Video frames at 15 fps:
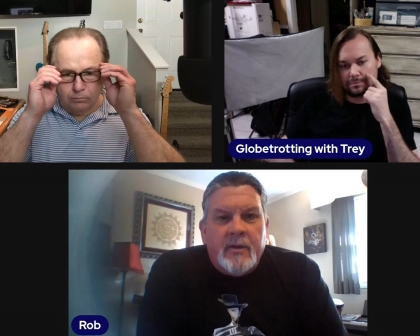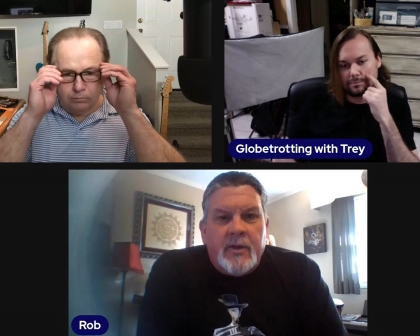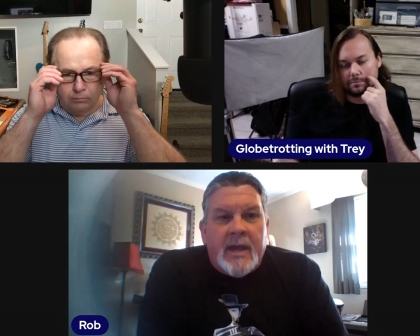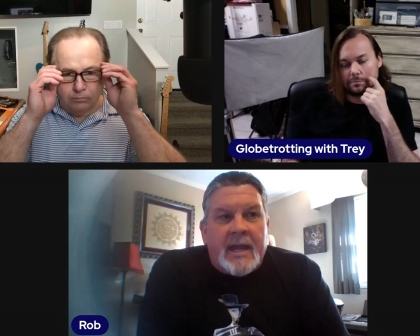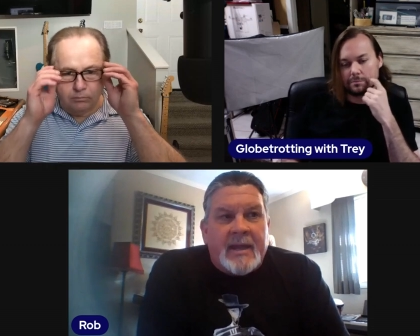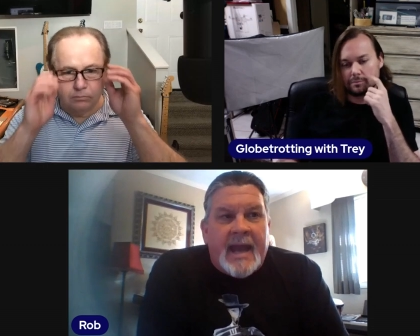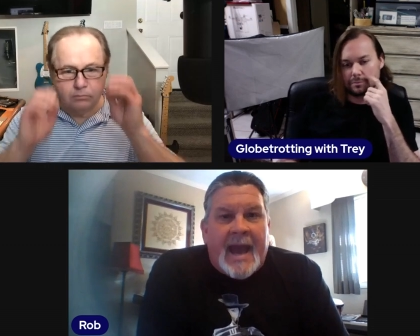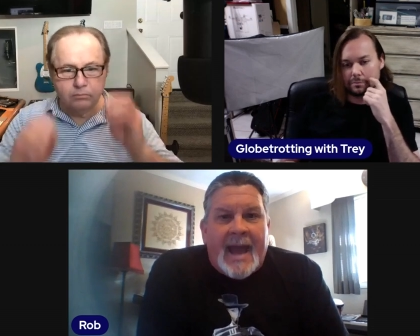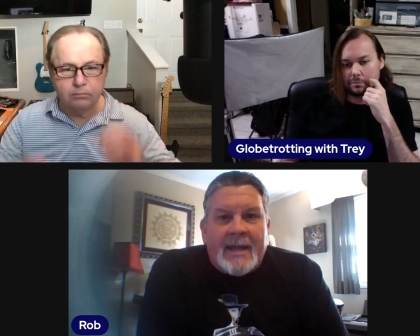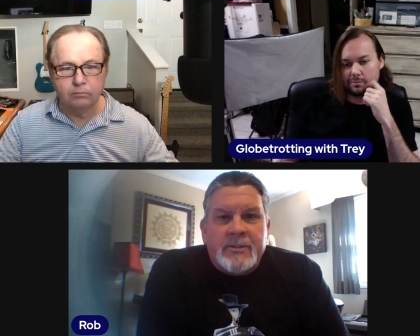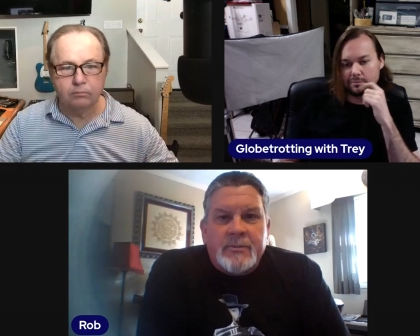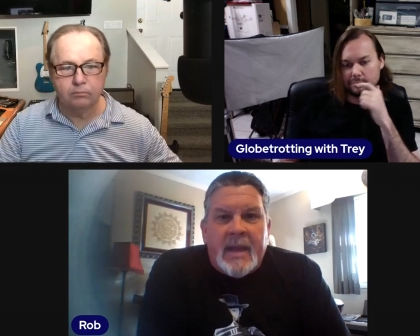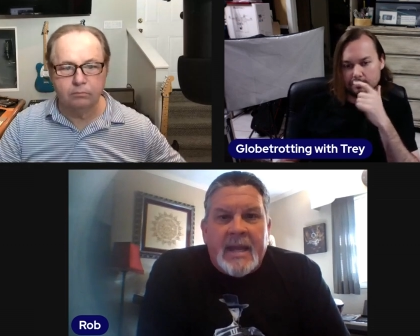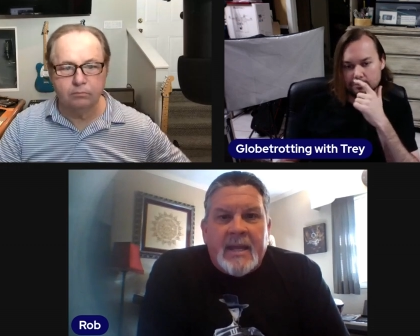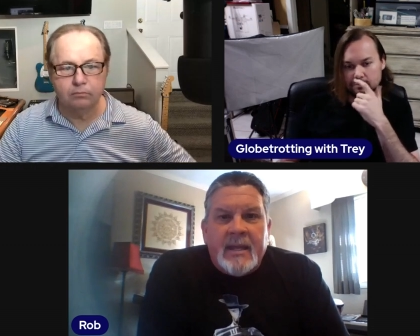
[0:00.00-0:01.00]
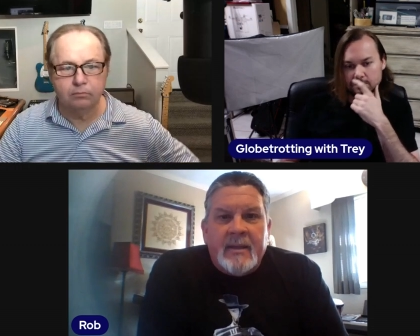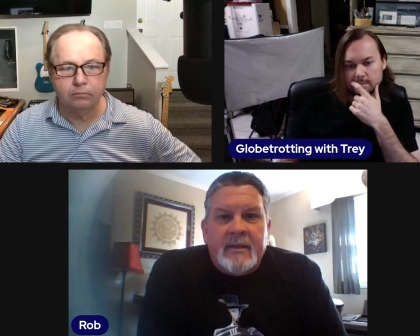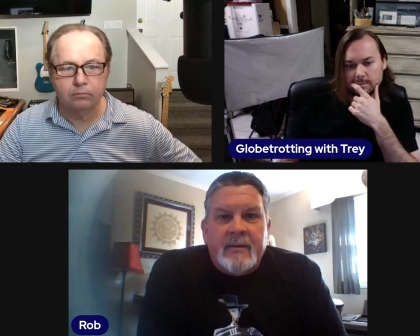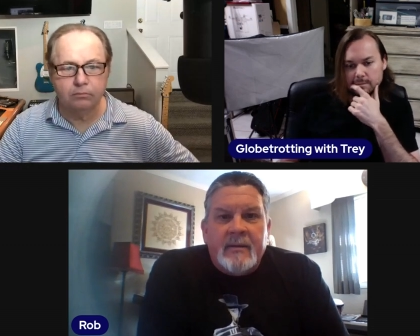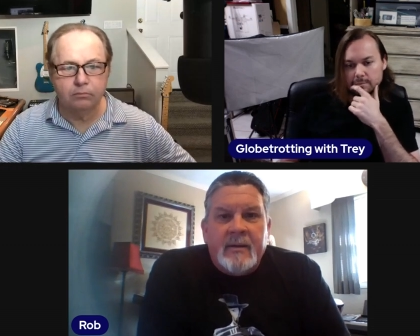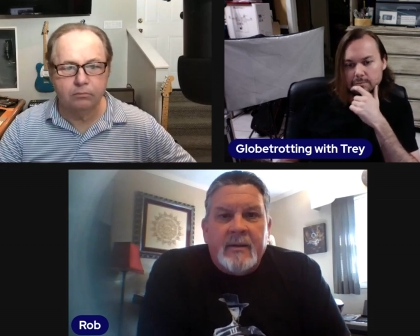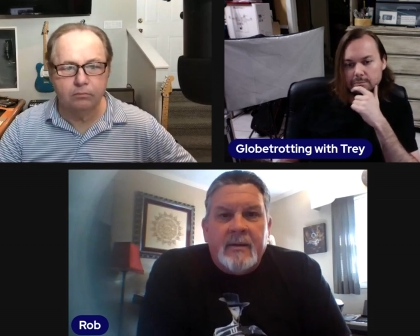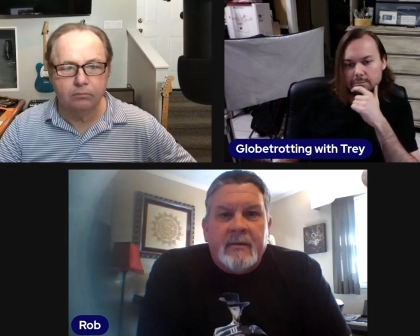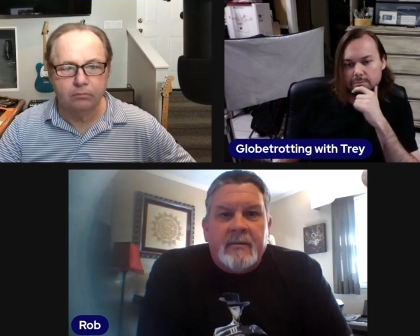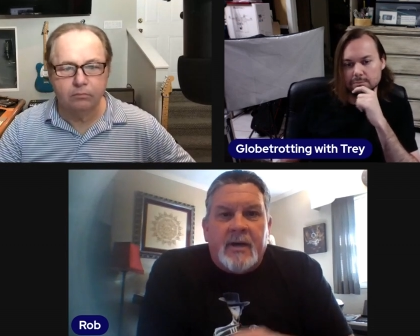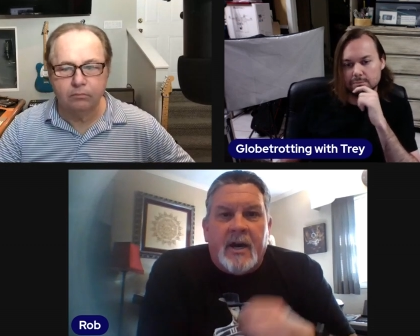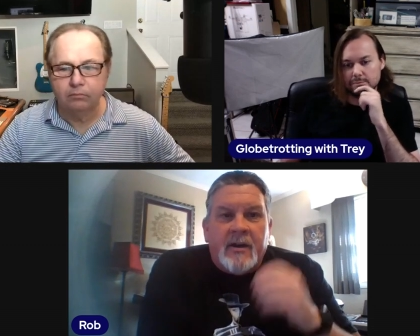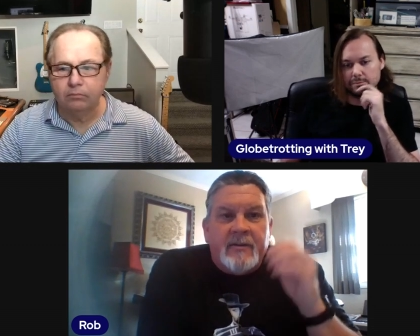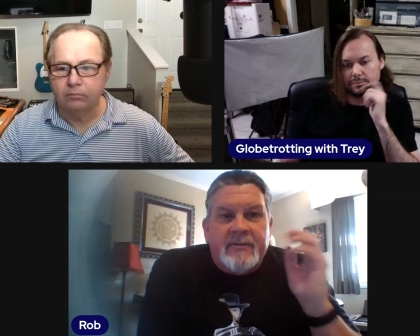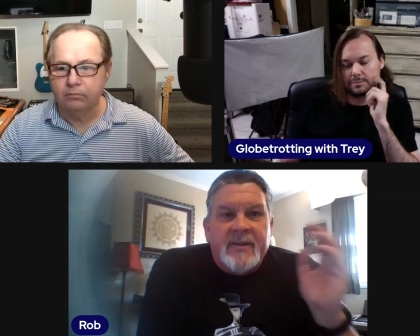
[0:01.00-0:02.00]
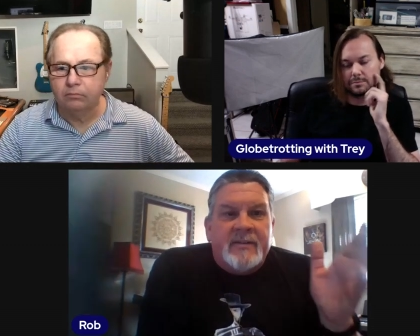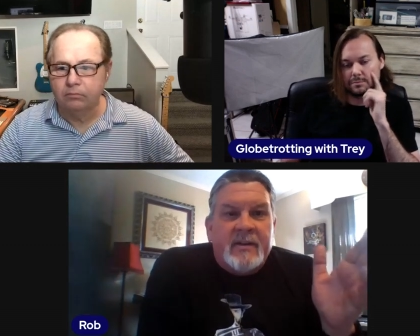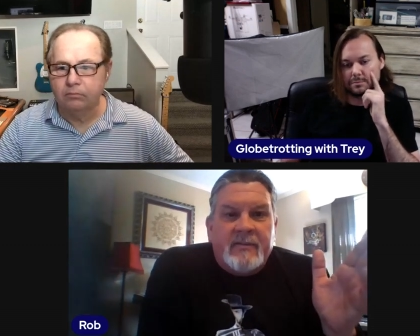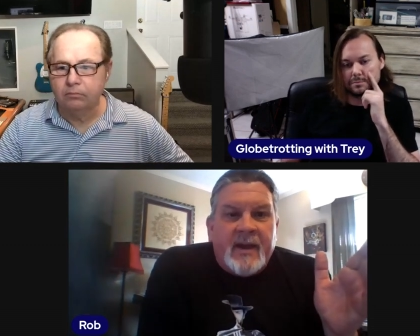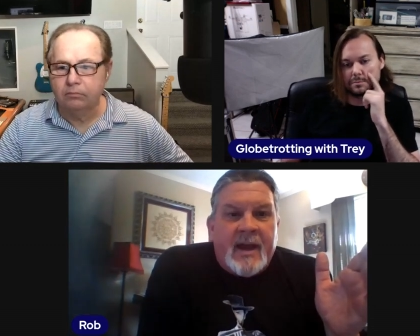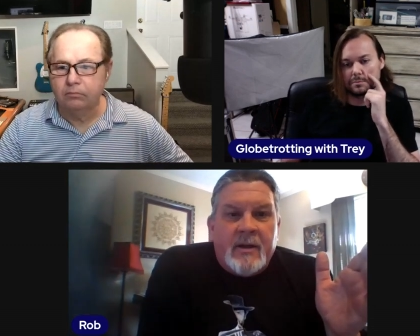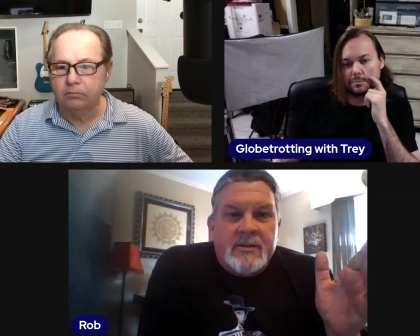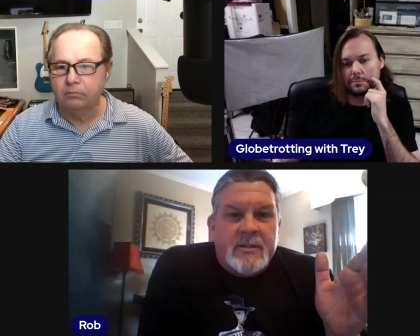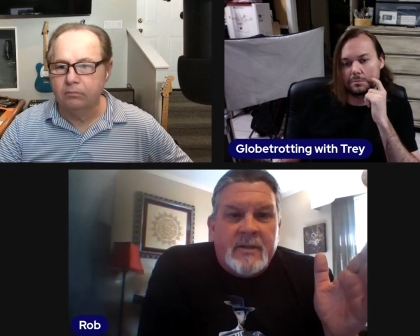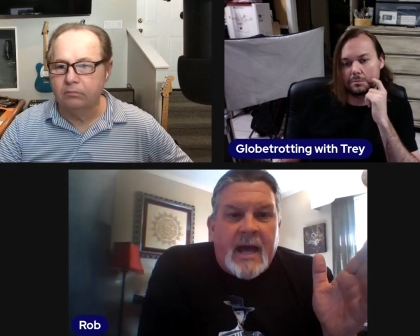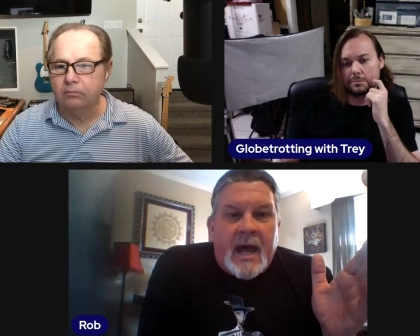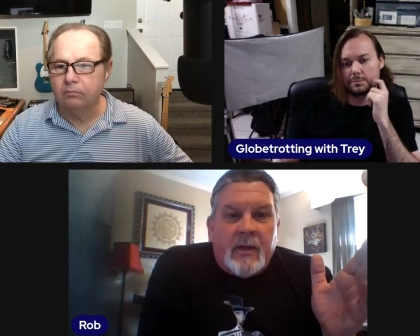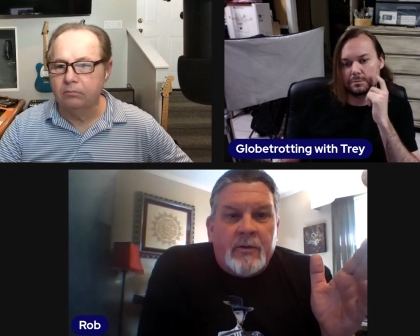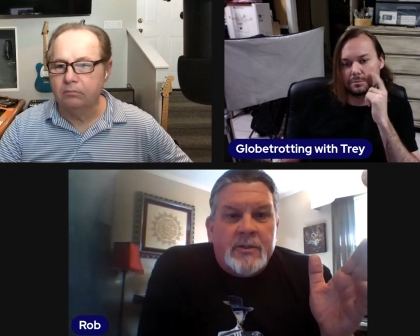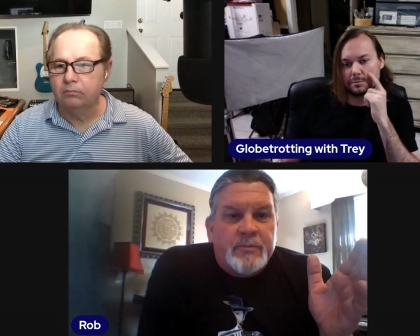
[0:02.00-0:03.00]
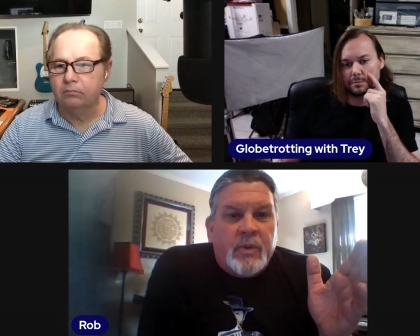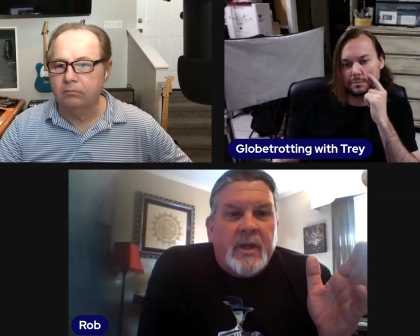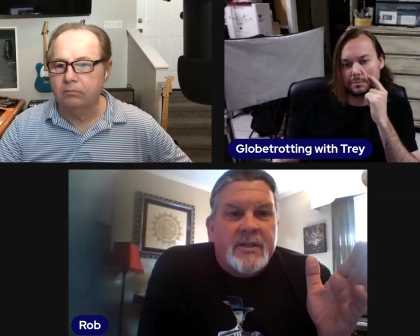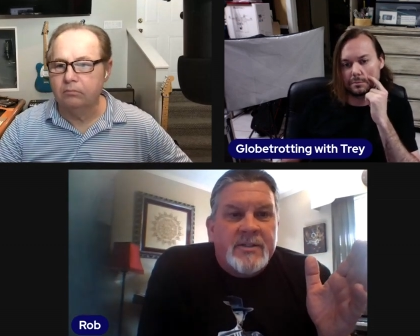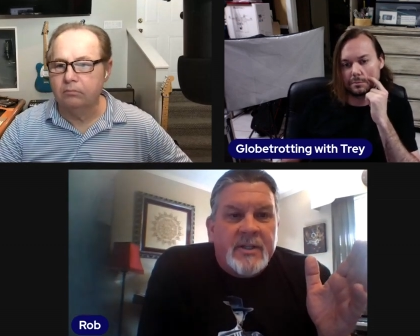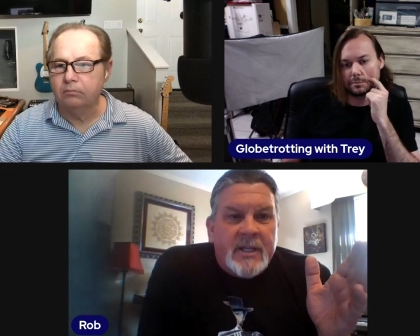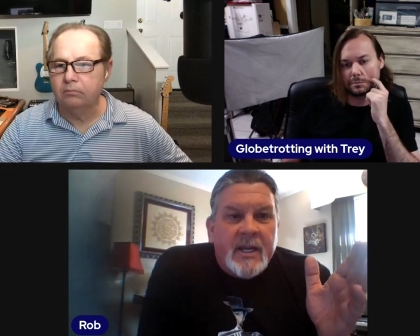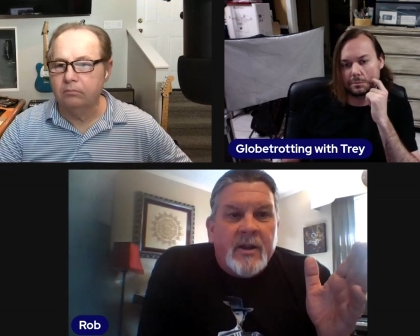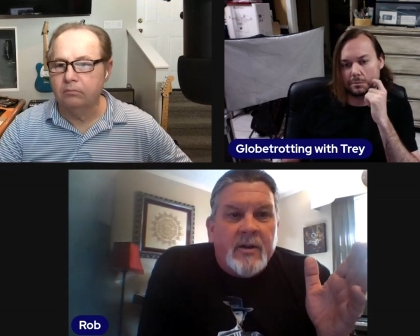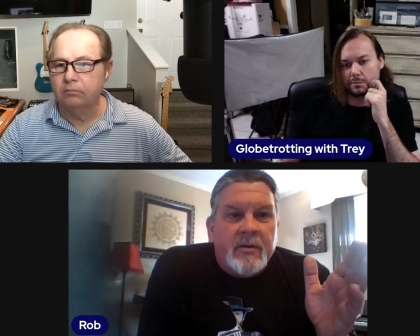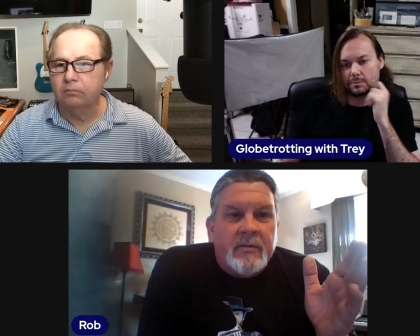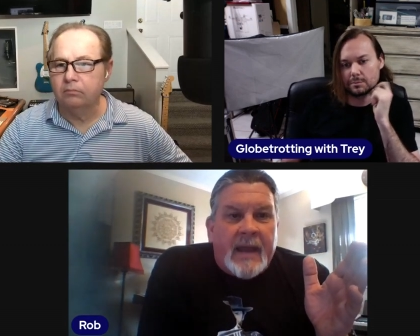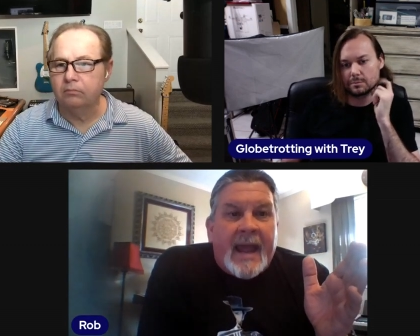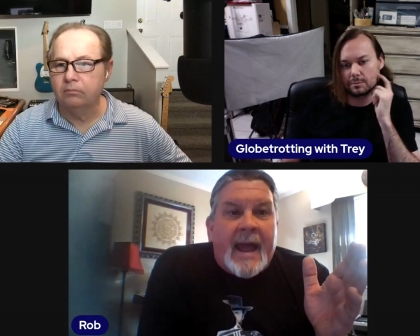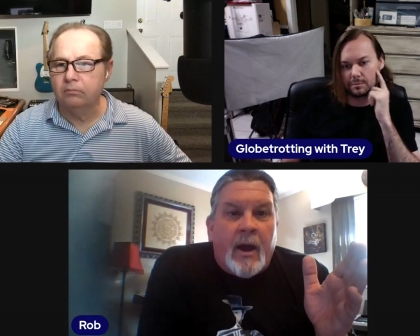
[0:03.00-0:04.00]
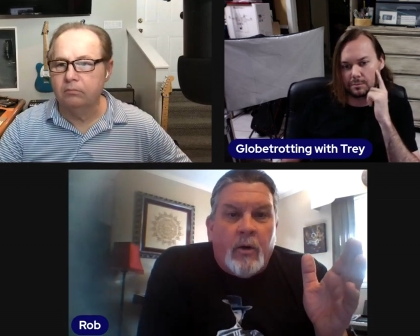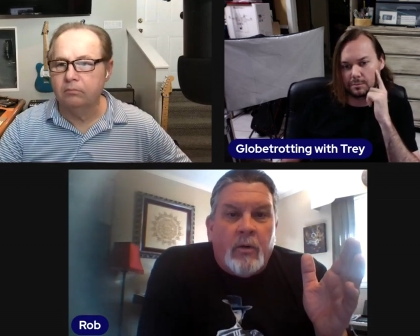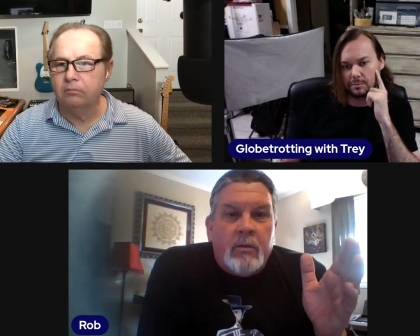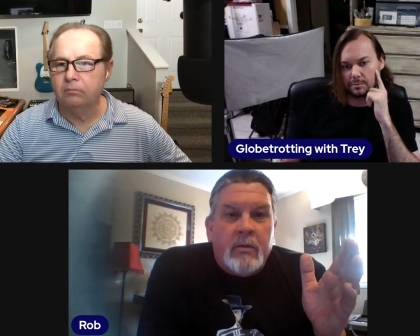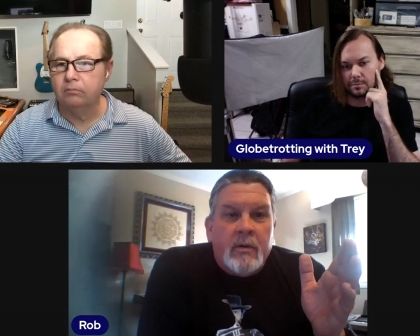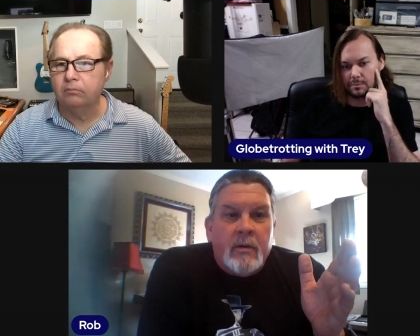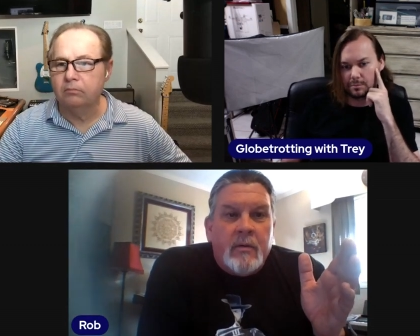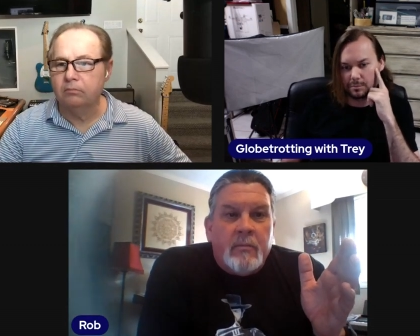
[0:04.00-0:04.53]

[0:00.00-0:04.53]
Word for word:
Speaker 1: you had guys making one hundred fifty thousand dollars plus a year now